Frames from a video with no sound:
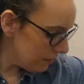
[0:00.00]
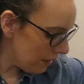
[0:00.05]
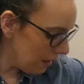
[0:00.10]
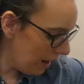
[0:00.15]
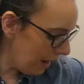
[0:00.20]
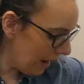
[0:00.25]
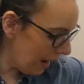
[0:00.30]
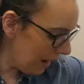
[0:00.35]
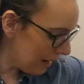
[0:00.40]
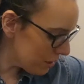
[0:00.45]

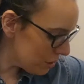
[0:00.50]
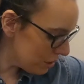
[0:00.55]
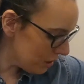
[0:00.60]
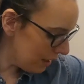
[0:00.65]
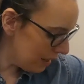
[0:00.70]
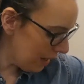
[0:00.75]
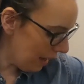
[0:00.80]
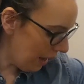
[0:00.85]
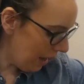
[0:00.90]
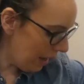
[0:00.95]
I
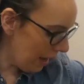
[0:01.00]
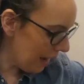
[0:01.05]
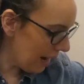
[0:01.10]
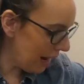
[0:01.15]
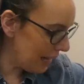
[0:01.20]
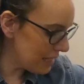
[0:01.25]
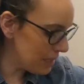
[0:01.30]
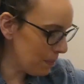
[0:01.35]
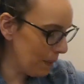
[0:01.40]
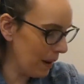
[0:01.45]
actually and I
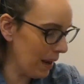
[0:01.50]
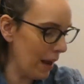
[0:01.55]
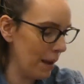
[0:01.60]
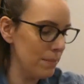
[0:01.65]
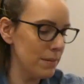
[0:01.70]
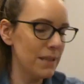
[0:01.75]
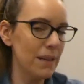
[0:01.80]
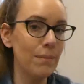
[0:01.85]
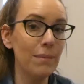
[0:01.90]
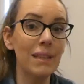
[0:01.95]
had to pick
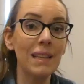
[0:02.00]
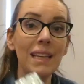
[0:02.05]
up some